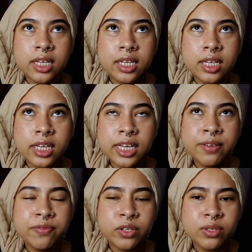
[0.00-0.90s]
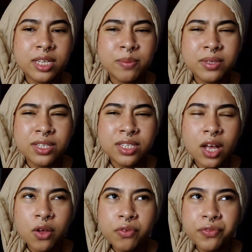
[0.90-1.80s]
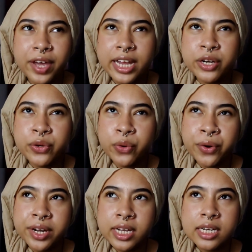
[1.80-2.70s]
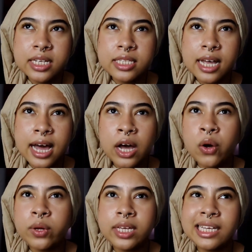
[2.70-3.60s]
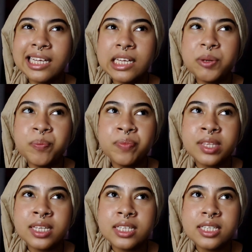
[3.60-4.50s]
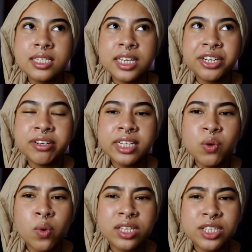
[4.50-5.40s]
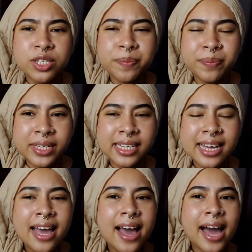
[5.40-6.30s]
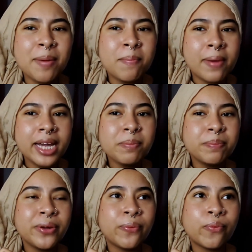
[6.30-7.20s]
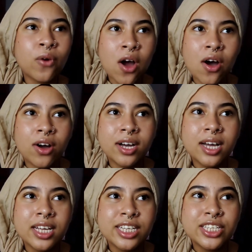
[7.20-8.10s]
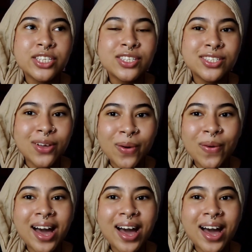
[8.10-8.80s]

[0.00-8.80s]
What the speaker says: he views himself, and Dorian is how he secretly wants to be. I might be wrong, so